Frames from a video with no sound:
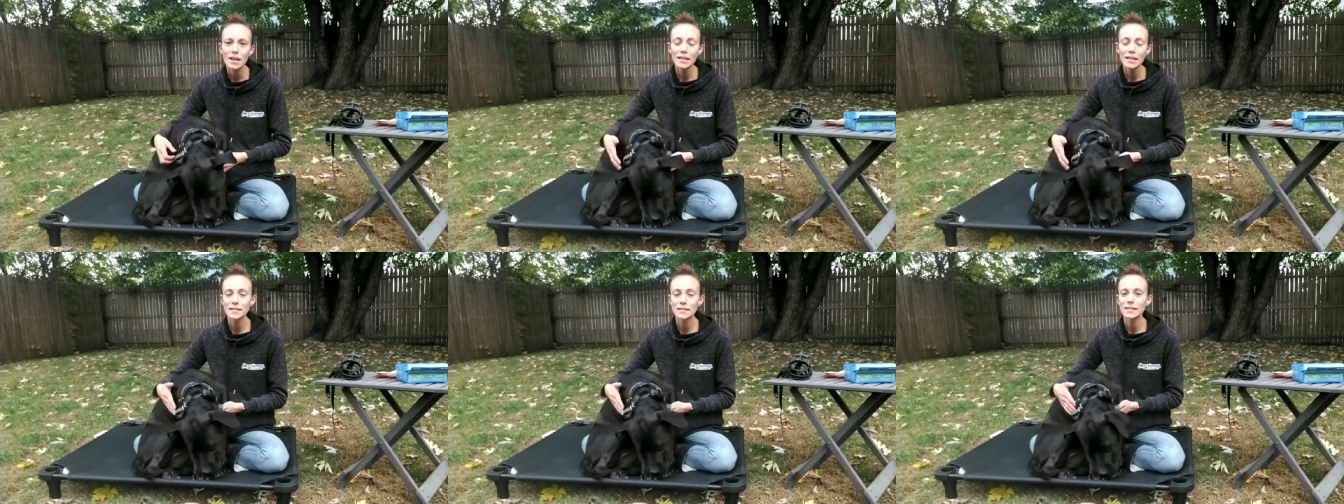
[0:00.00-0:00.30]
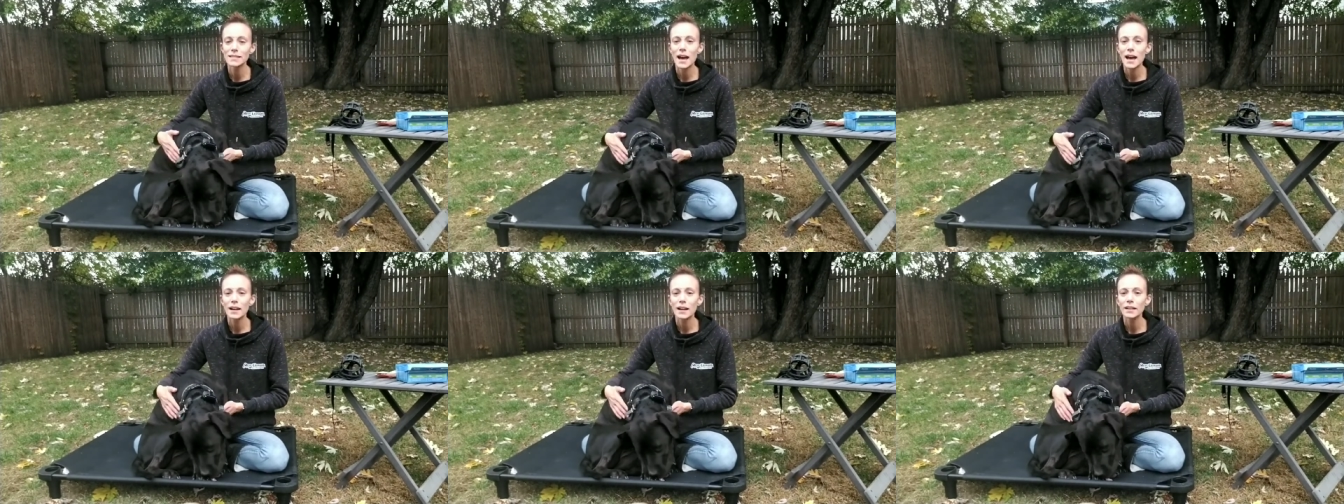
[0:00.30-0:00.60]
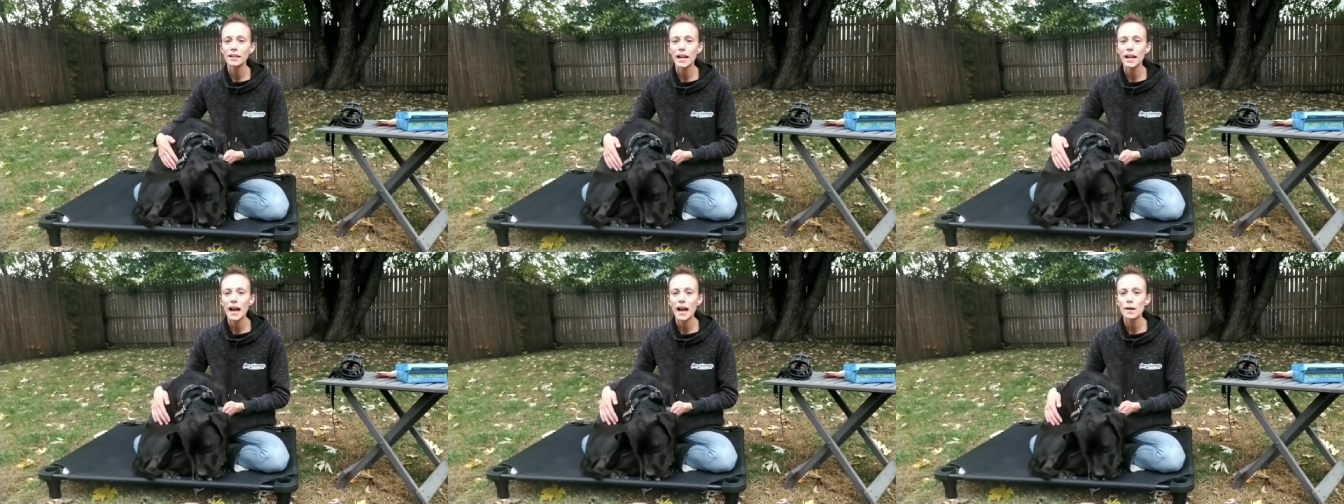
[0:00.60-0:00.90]
It's not
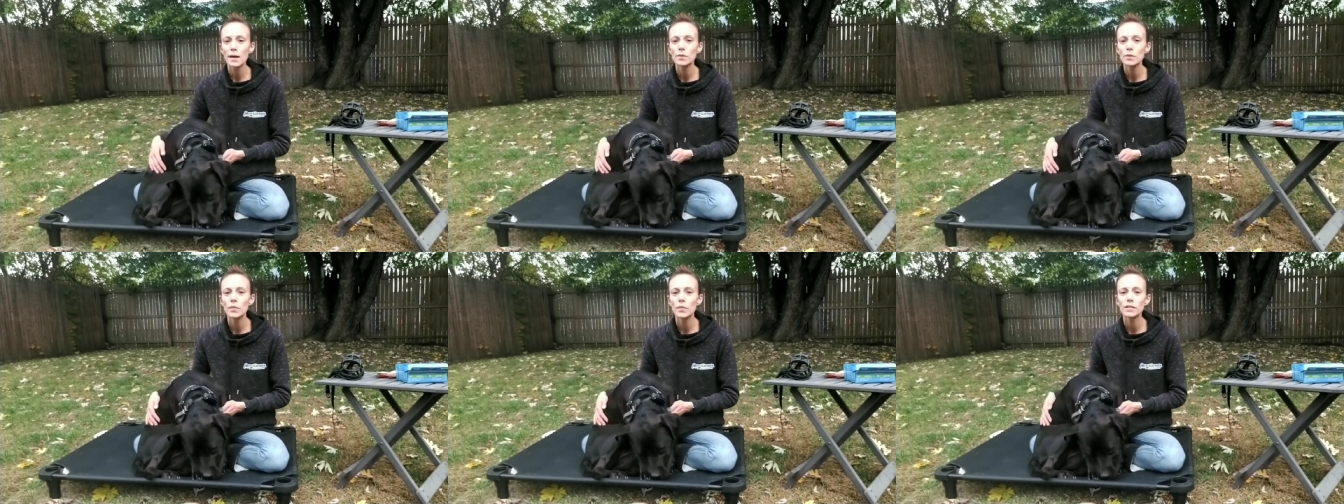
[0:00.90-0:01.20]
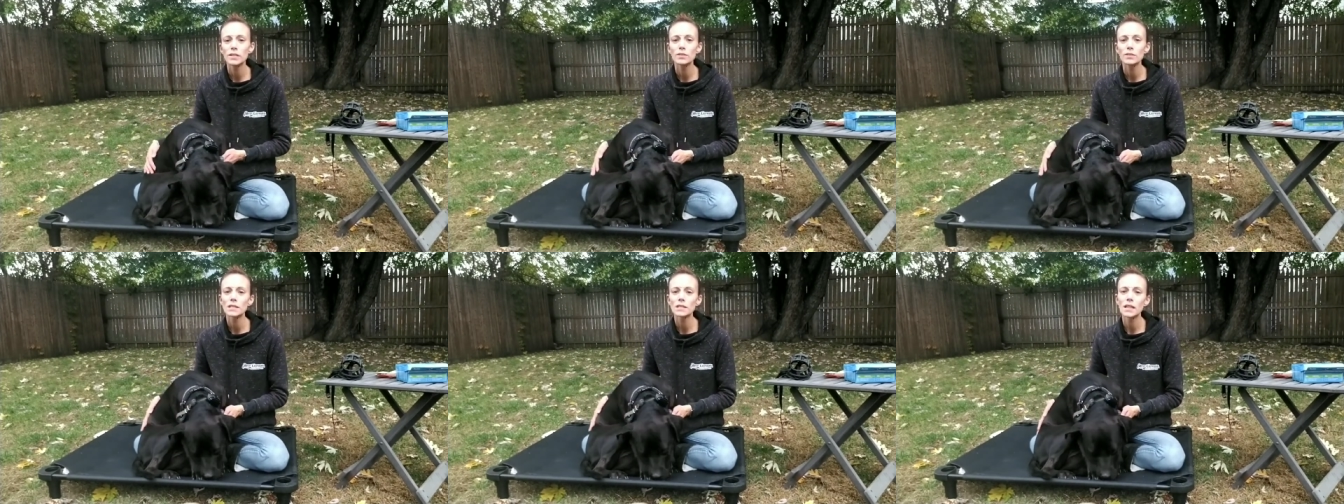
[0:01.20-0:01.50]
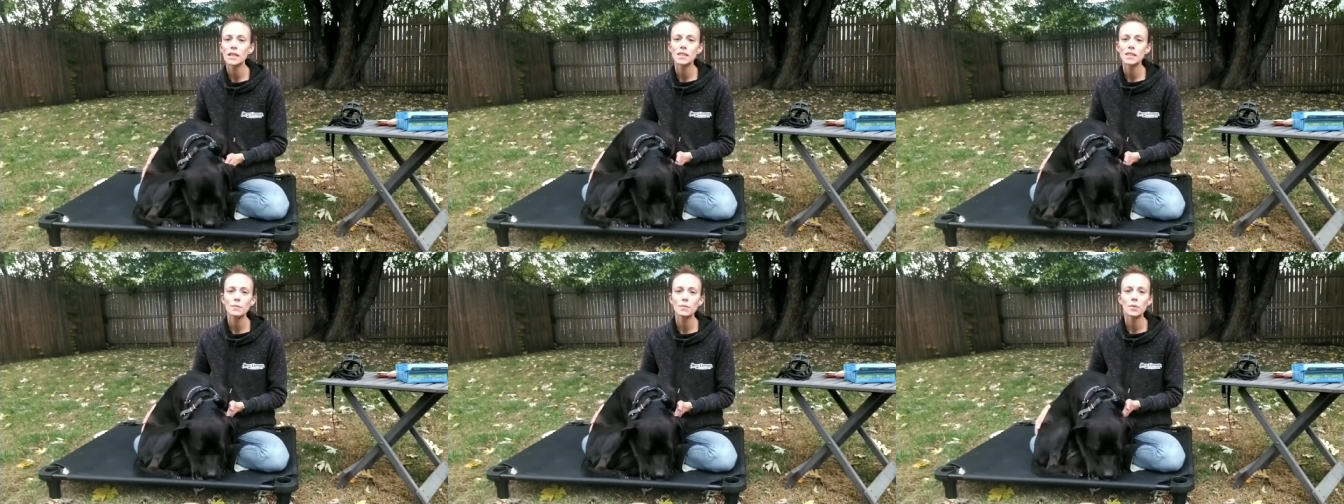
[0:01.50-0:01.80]
uncommon when you
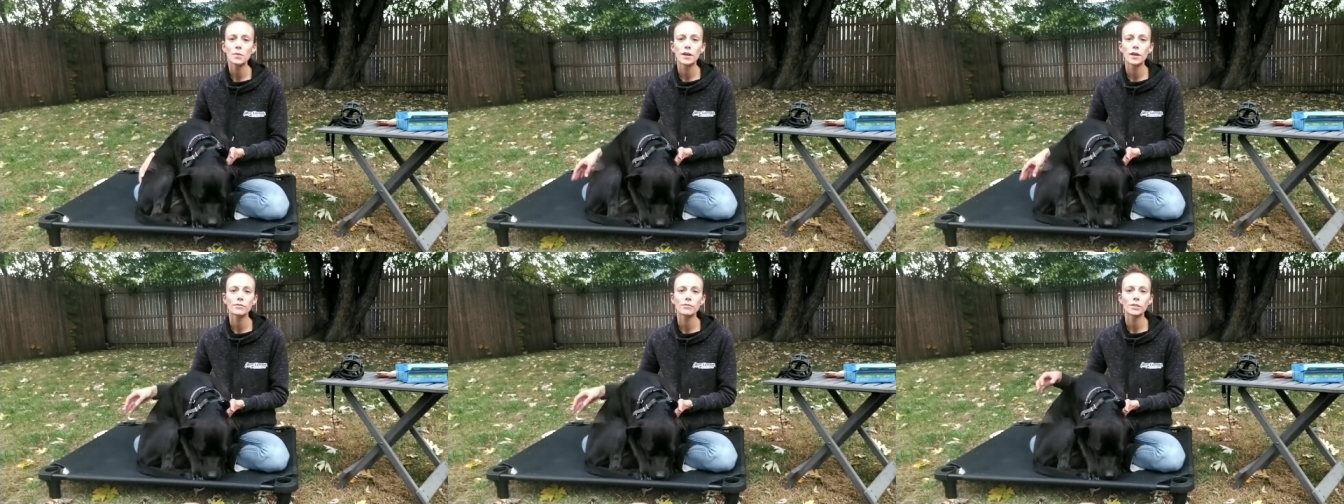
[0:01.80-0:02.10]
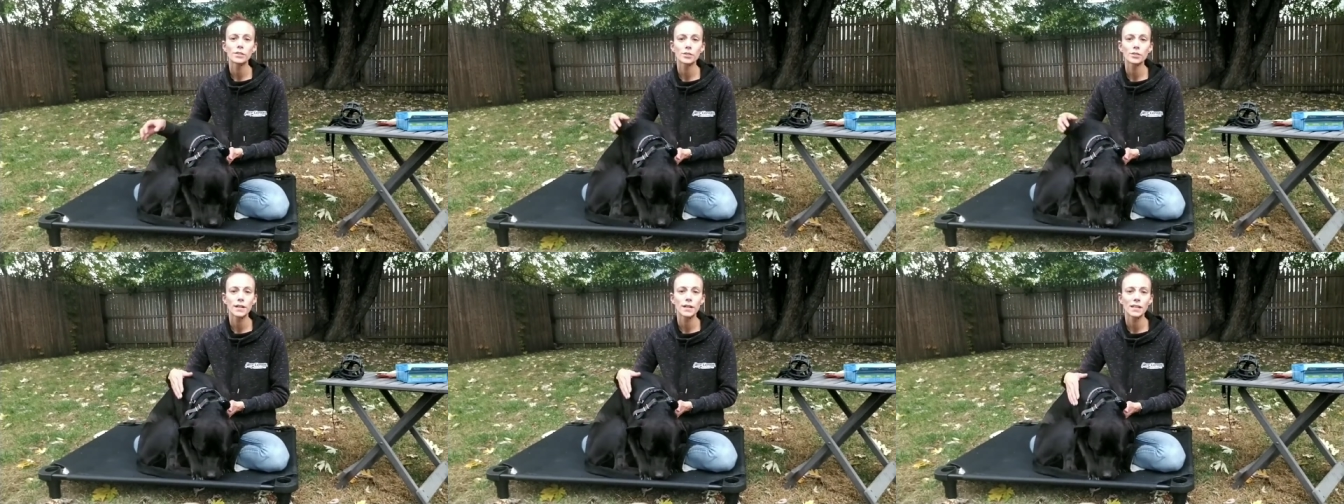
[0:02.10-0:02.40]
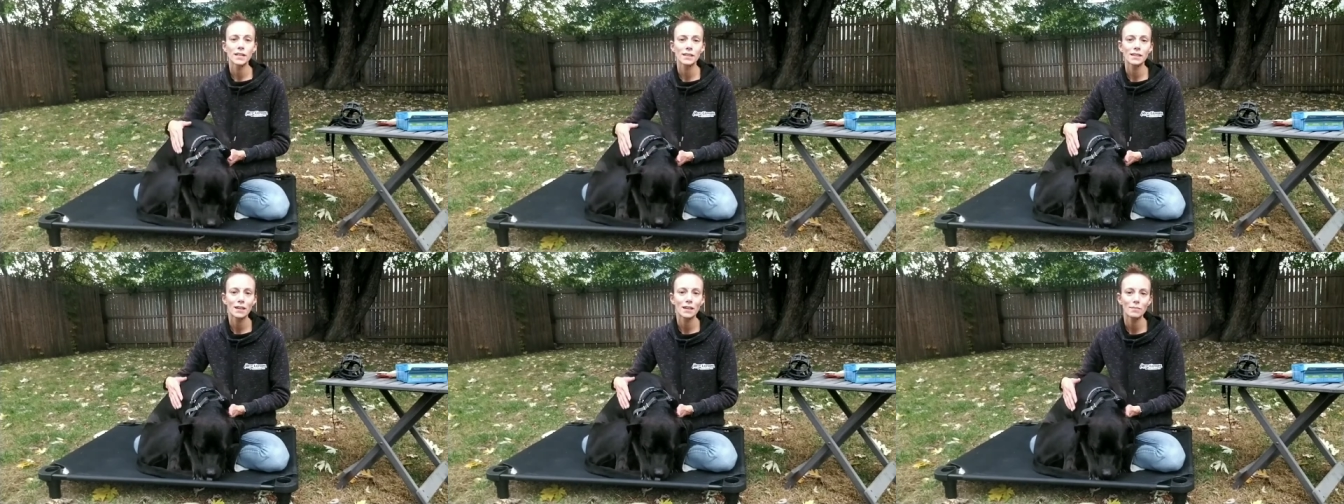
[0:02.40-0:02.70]
send them away for
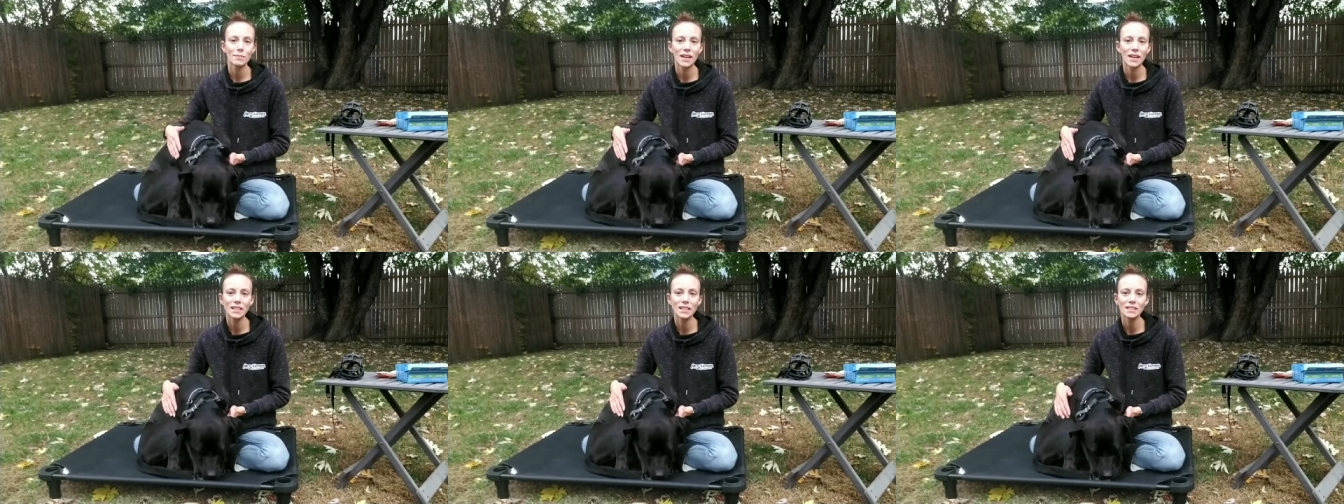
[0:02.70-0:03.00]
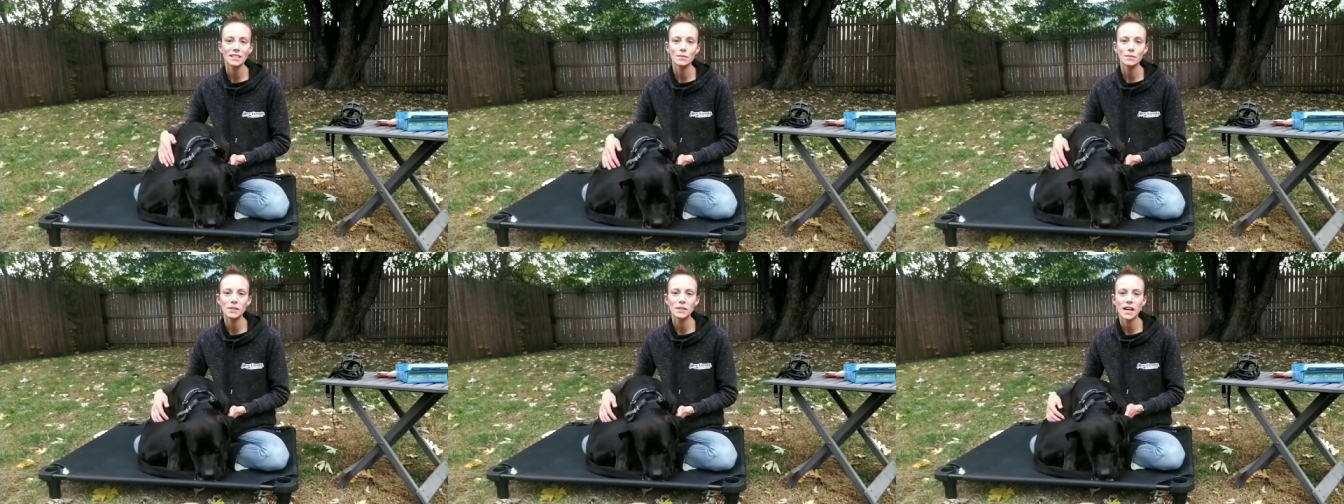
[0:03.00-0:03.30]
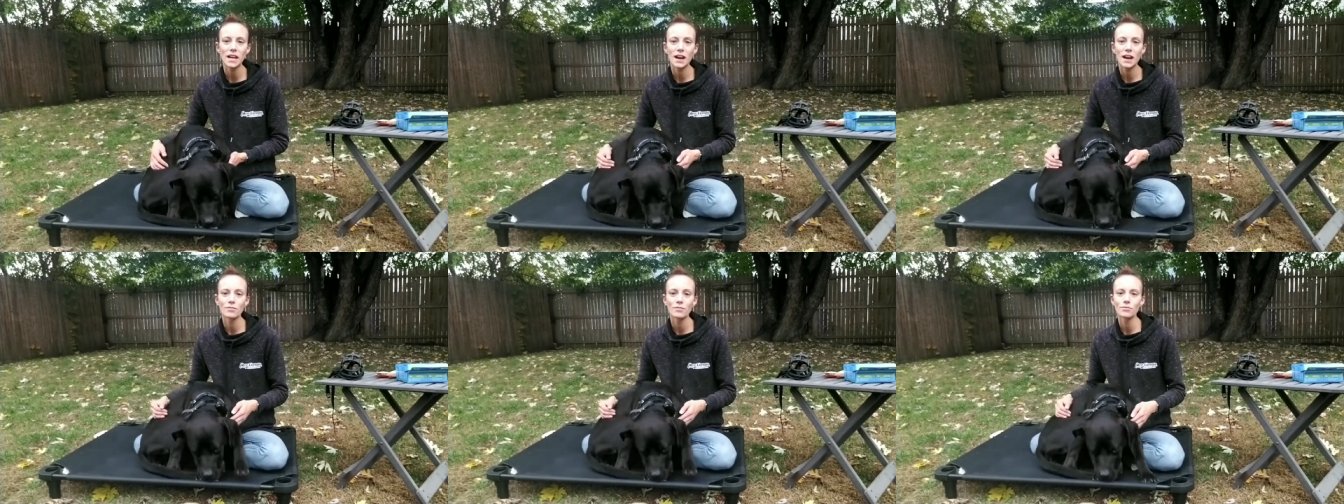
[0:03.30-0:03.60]
training that it may need to
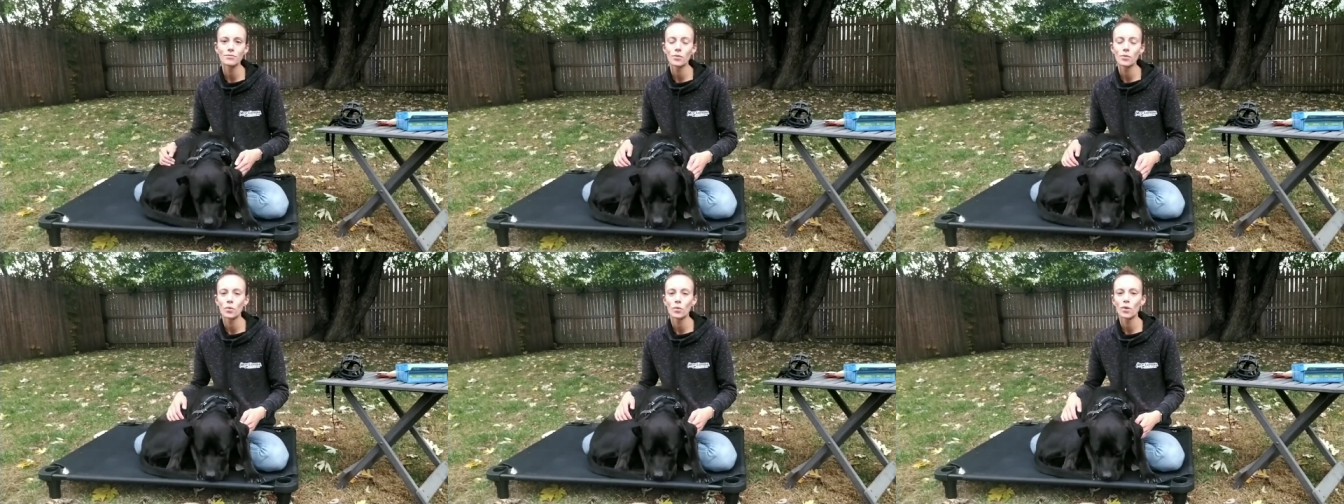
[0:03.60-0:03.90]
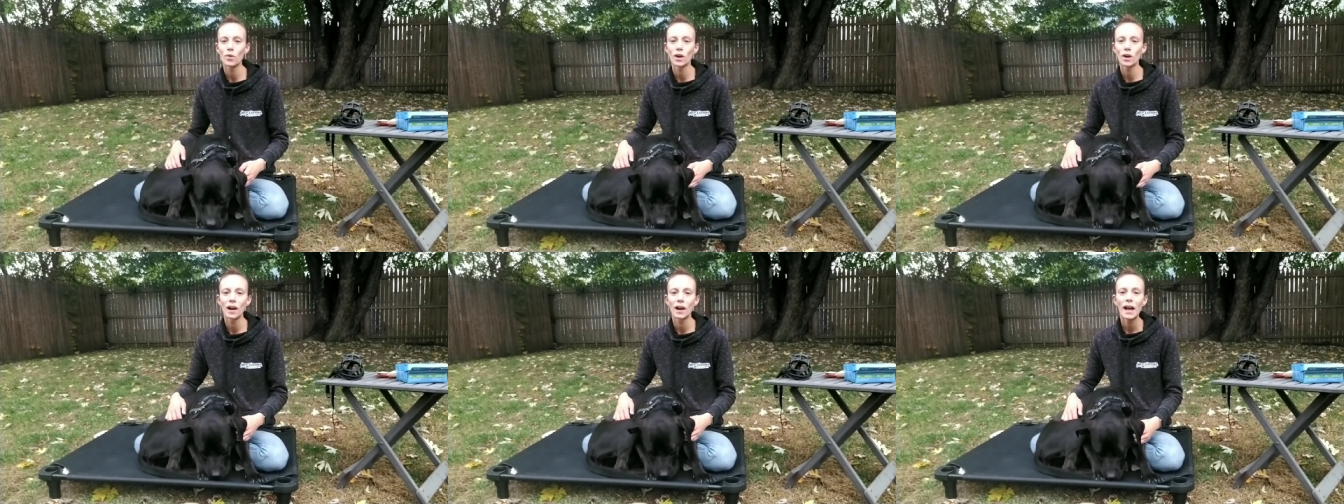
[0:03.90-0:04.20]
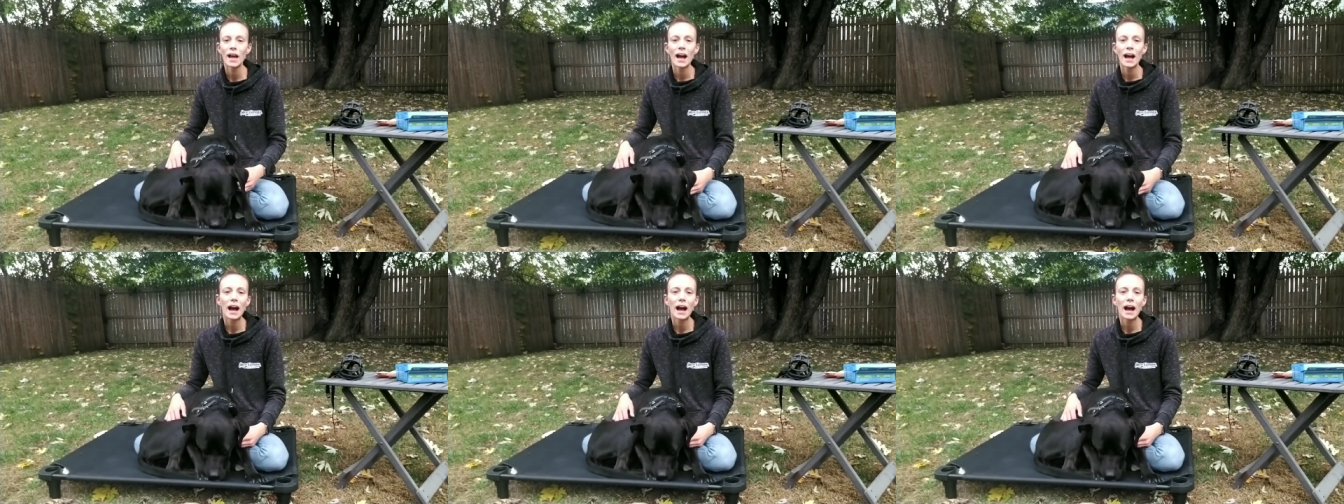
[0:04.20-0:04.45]
be on for